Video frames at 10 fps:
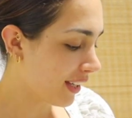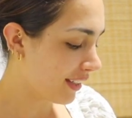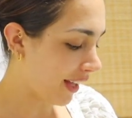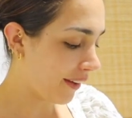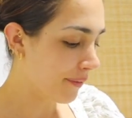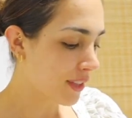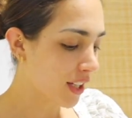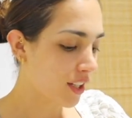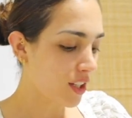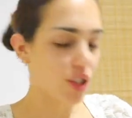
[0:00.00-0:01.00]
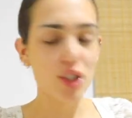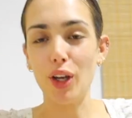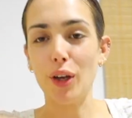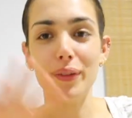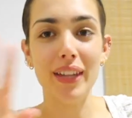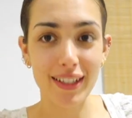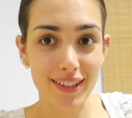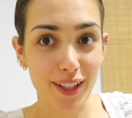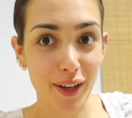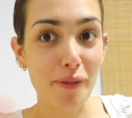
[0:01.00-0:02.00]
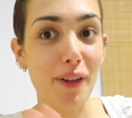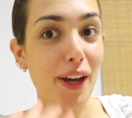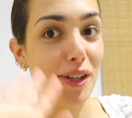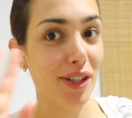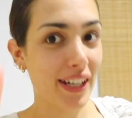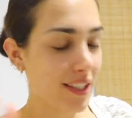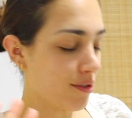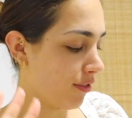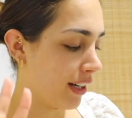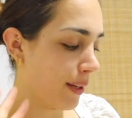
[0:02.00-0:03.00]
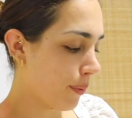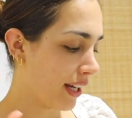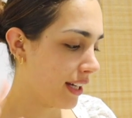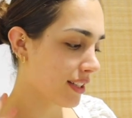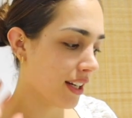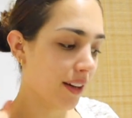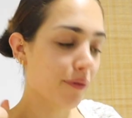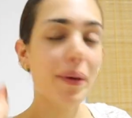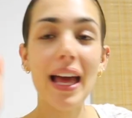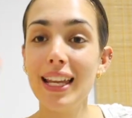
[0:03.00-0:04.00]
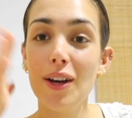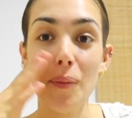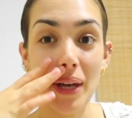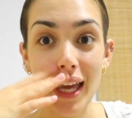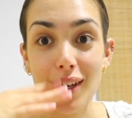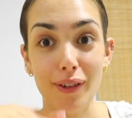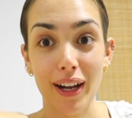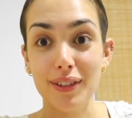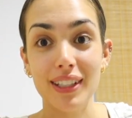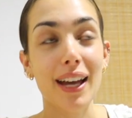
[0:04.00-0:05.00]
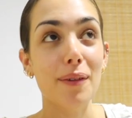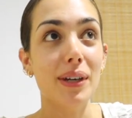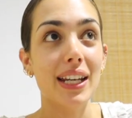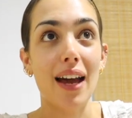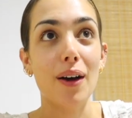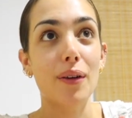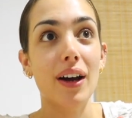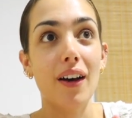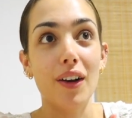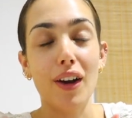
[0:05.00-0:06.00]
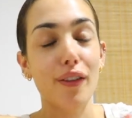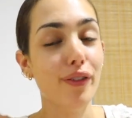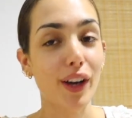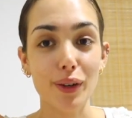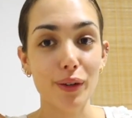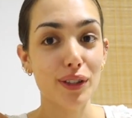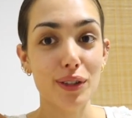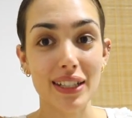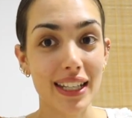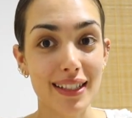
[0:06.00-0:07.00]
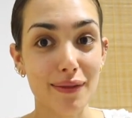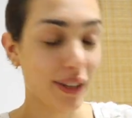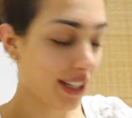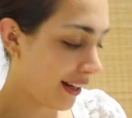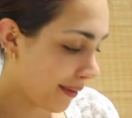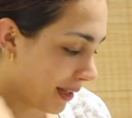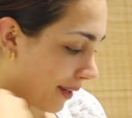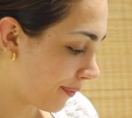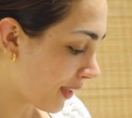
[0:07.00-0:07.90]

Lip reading: Yeah, so that's the conversion. It's really weird and I've barely got my head around it, and we're now on our final few days in Vietnam now.